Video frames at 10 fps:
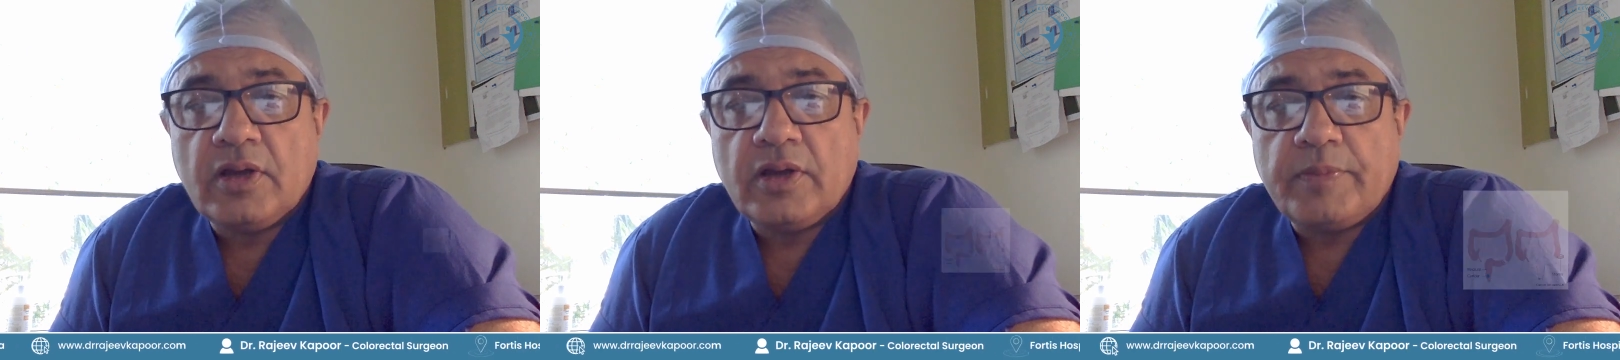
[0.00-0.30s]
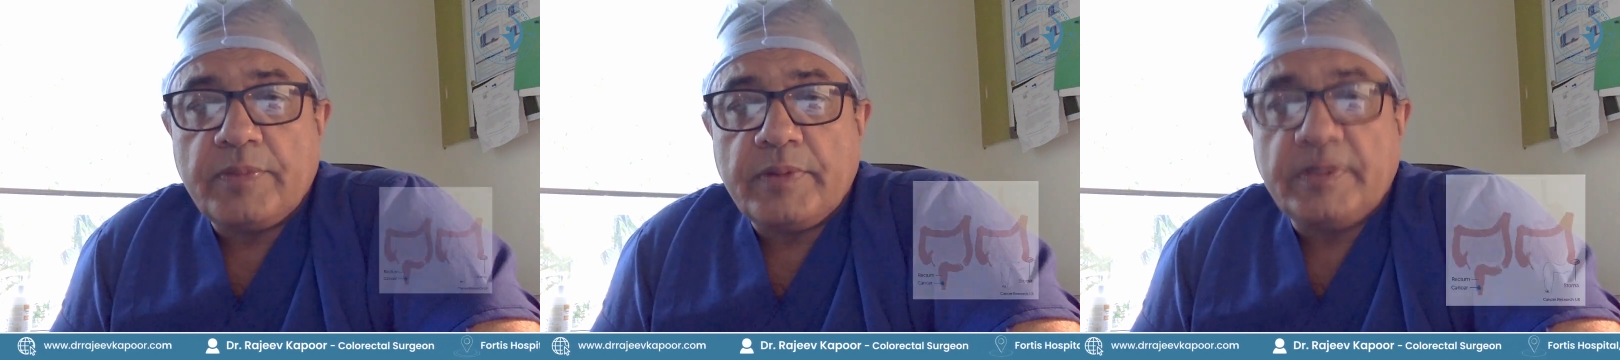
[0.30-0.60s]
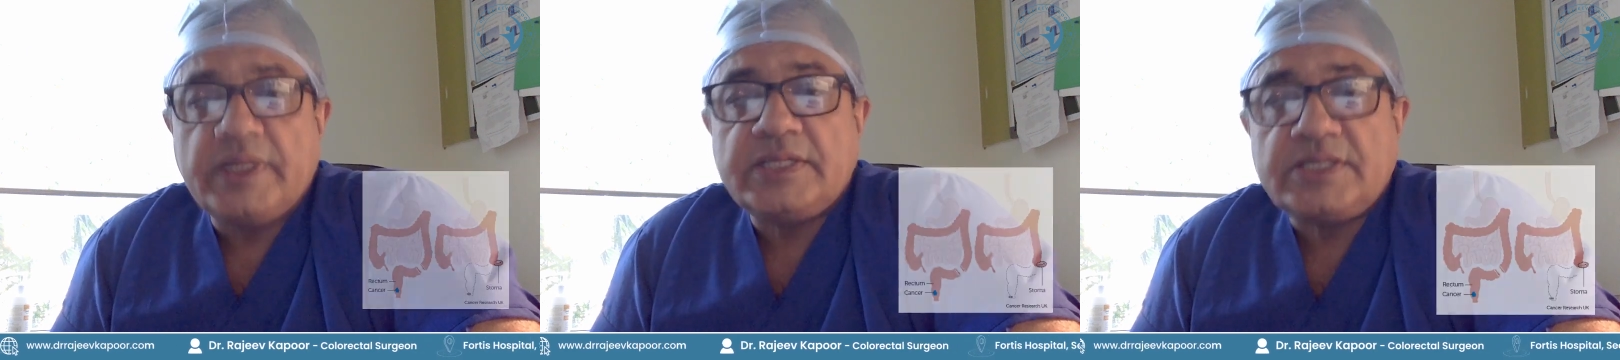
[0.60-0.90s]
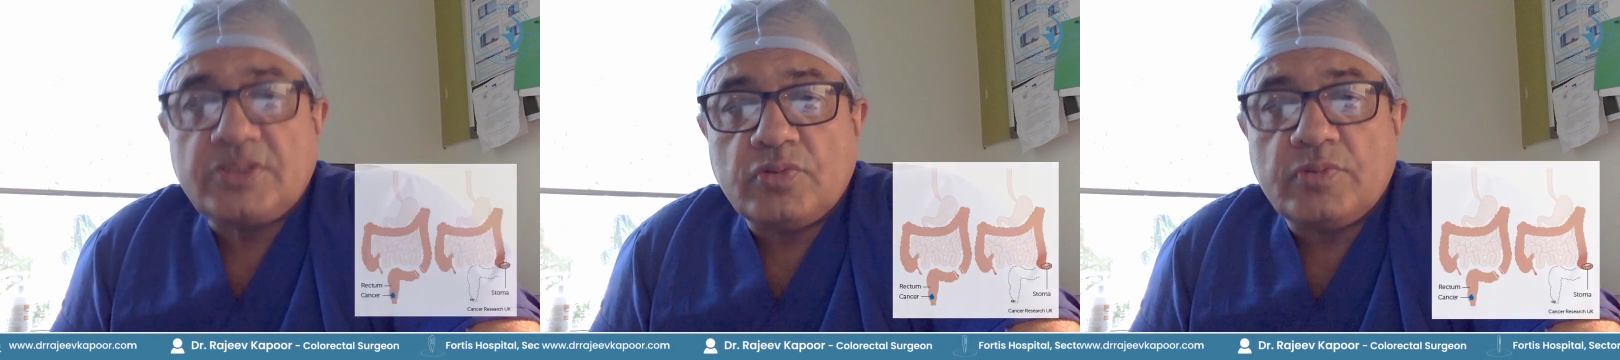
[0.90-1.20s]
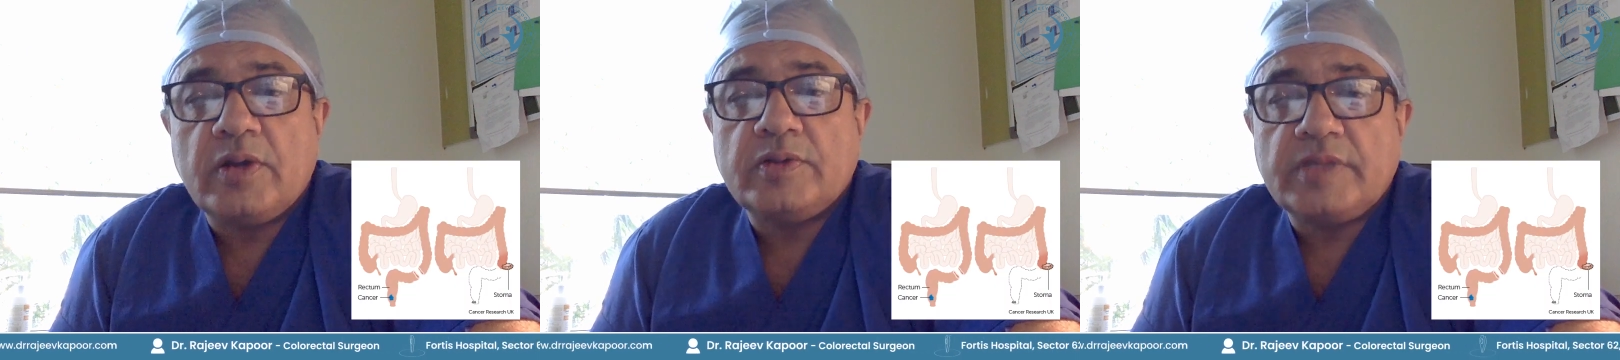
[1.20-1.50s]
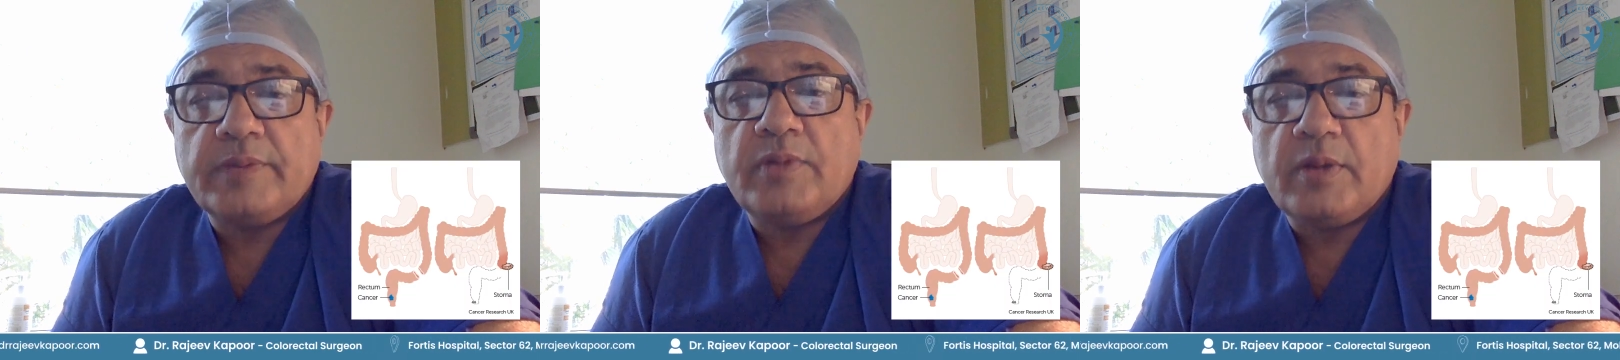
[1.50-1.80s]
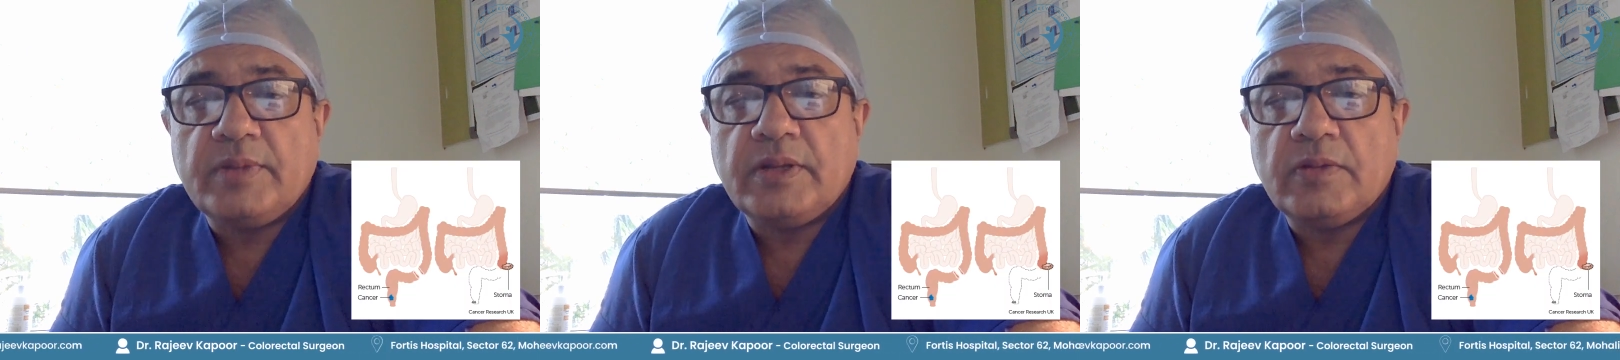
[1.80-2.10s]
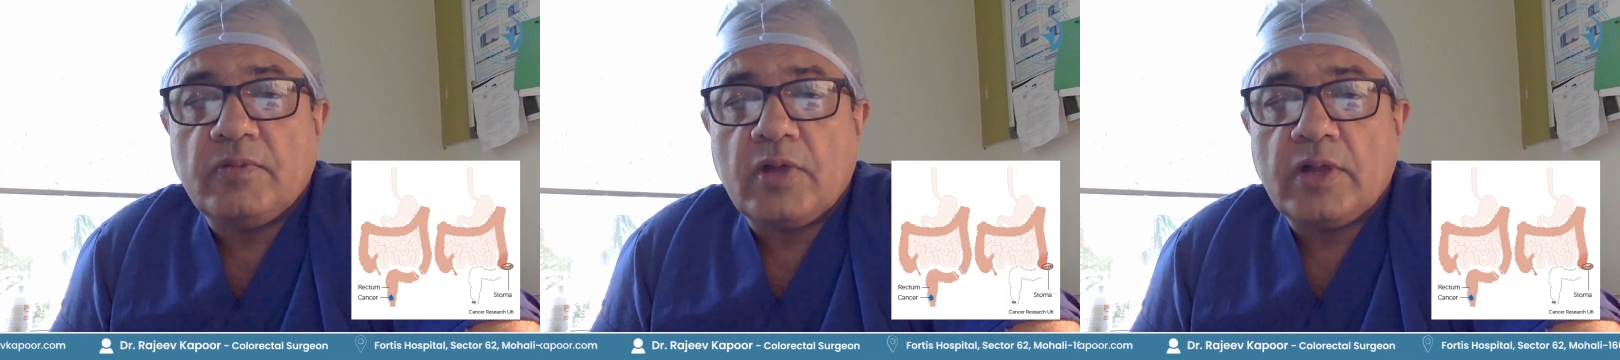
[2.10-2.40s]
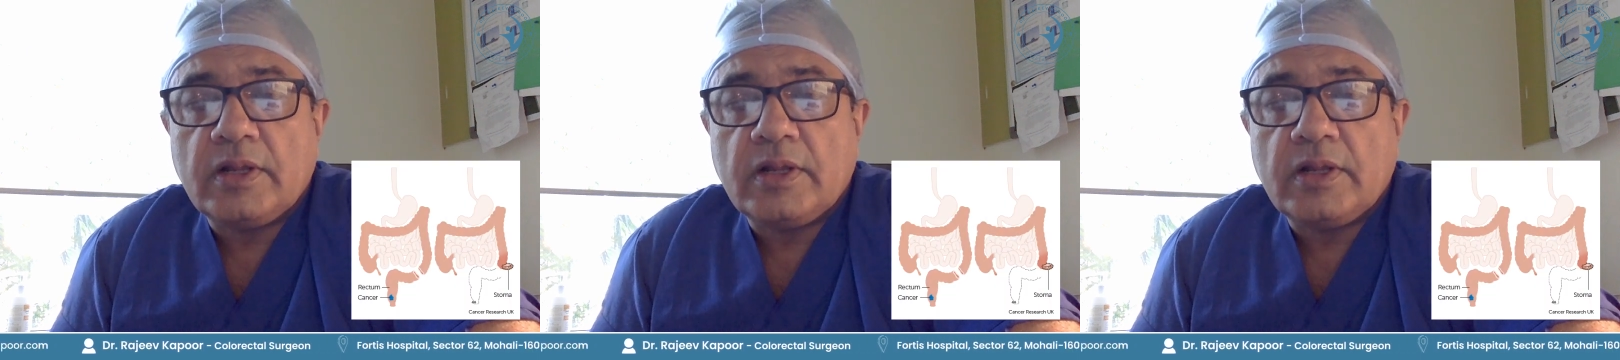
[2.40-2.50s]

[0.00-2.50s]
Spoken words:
or a permanent stoma on the abdominal wall.